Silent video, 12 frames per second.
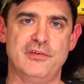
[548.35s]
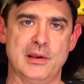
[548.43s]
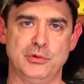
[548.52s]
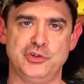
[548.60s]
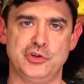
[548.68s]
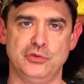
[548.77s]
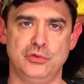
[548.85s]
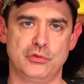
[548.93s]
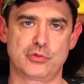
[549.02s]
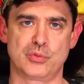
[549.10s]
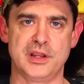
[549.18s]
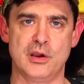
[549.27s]
I would choose a
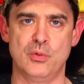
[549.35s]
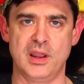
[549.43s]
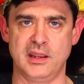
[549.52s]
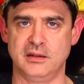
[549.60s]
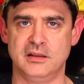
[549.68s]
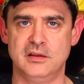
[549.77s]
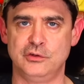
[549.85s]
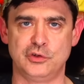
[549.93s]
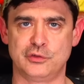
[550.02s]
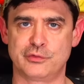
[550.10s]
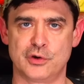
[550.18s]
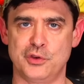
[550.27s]
308
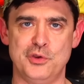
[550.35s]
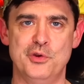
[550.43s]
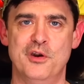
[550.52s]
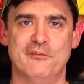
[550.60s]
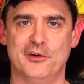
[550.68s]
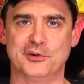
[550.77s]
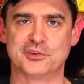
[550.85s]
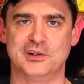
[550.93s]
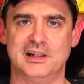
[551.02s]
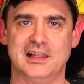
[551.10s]
just for a universal